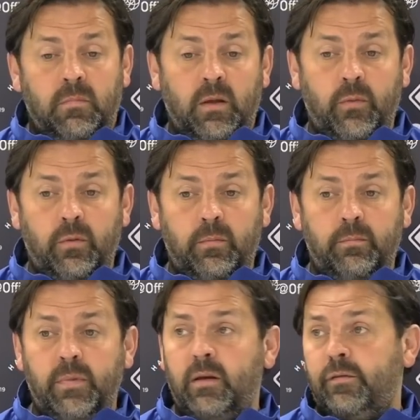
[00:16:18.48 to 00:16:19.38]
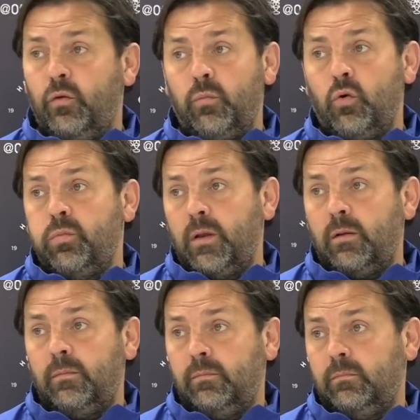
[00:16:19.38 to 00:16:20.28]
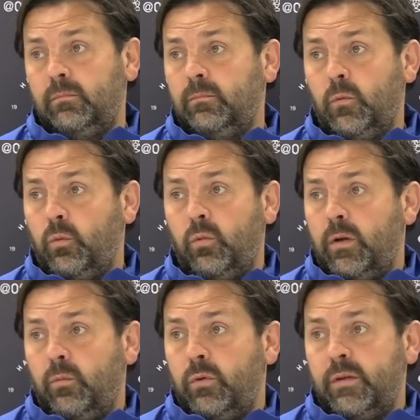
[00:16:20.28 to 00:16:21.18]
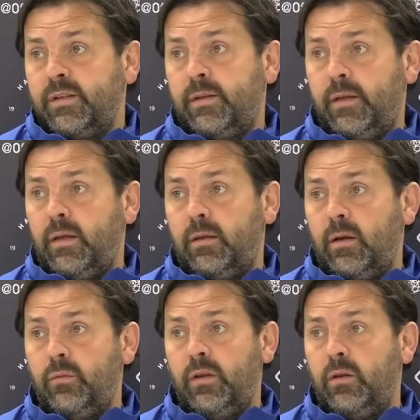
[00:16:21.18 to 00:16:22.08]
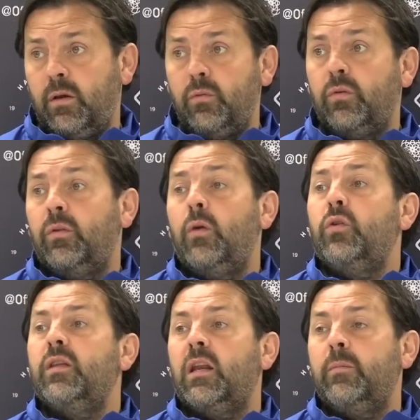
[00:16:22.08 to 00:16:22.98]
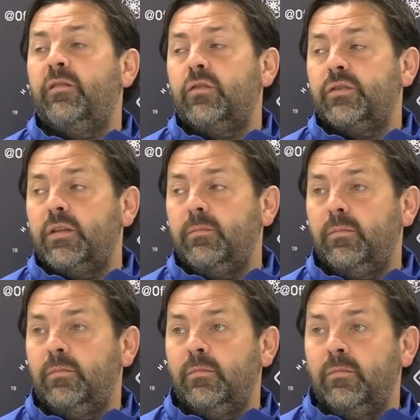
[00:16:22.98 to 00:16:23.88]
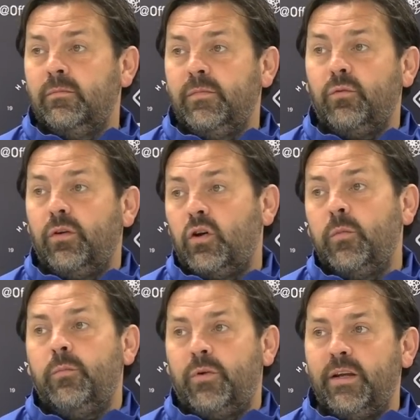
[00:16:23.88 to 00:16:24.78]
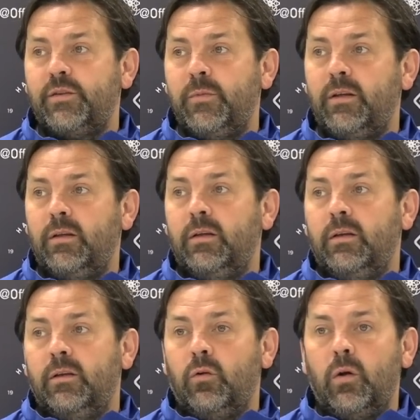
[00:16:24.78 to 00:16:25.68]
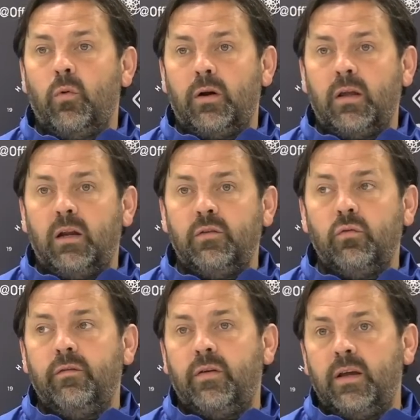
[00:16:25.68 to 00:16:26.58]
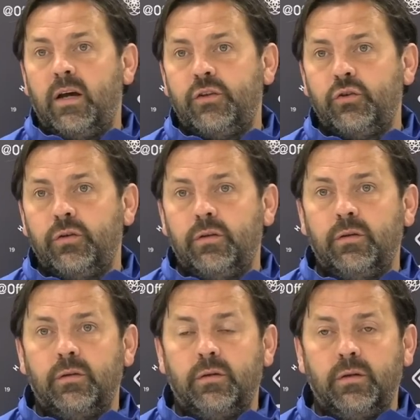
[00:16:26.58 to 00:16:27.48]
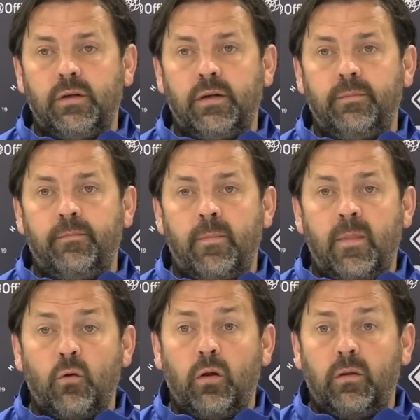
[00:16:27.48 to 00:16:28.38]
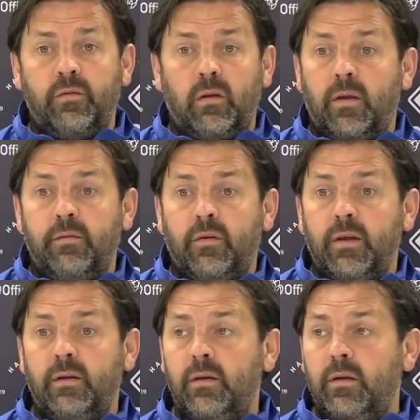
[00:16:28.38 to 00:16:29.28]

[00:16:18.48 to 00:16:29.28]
about being a football player. What does it take? How can you get into my first team? You've got to come and impress me. You've got to work hard. You've got to have the right attitude. You've got to live your life right.